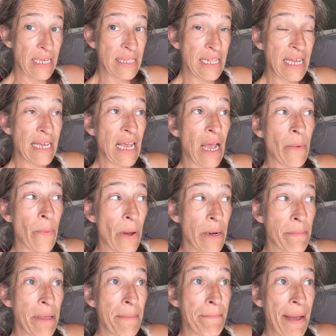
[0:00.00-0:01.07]
I think I want to
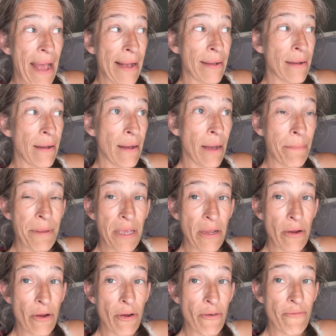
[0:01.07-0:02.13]
be back up
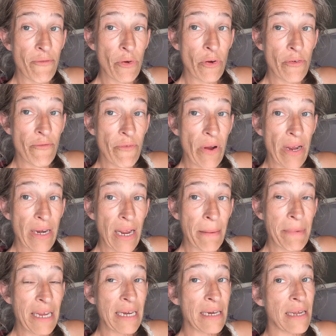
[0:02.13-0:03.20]
here for Friday.
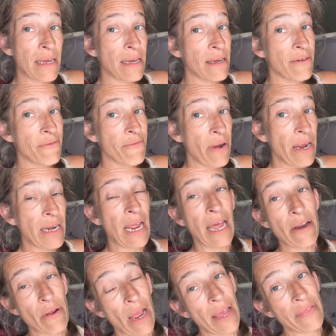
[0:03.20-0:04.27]
I
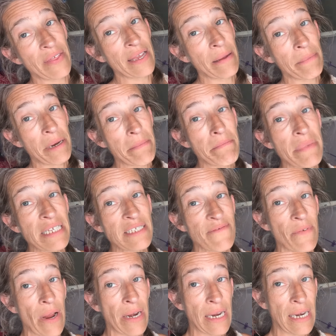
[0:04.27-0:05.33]
think I'm going to miss
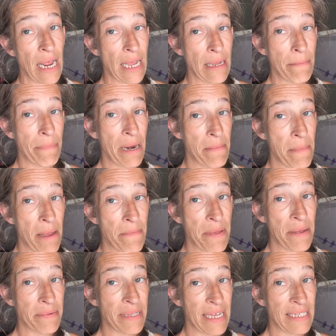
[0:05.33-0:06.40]
Friday night, but I might be
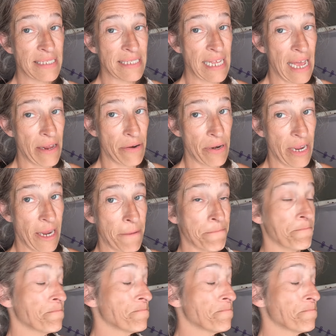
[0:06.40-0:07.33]
able to get Saturday.